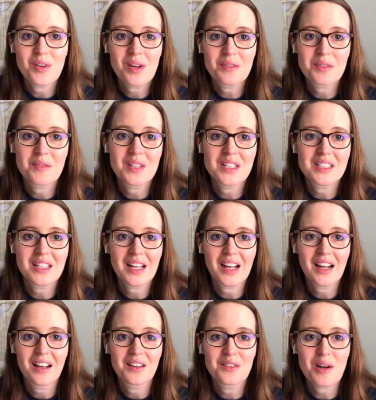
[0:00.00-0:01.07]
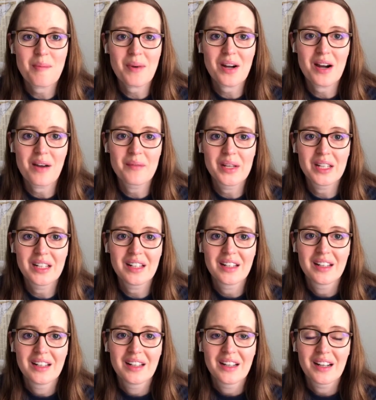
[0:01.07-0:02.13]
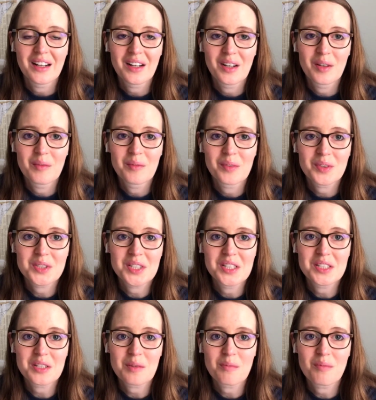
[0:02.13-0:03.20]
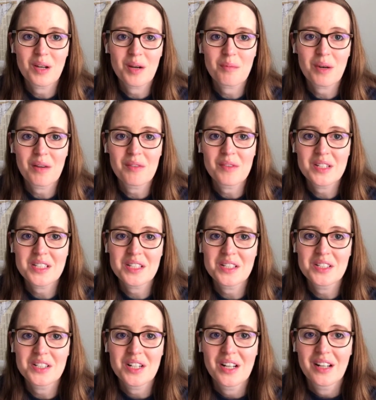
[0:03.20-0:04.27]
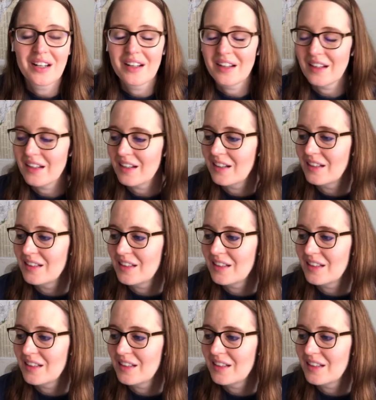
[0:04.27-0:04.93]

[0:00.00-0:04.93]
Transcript: some things to add, drop a comment or send us a private message. And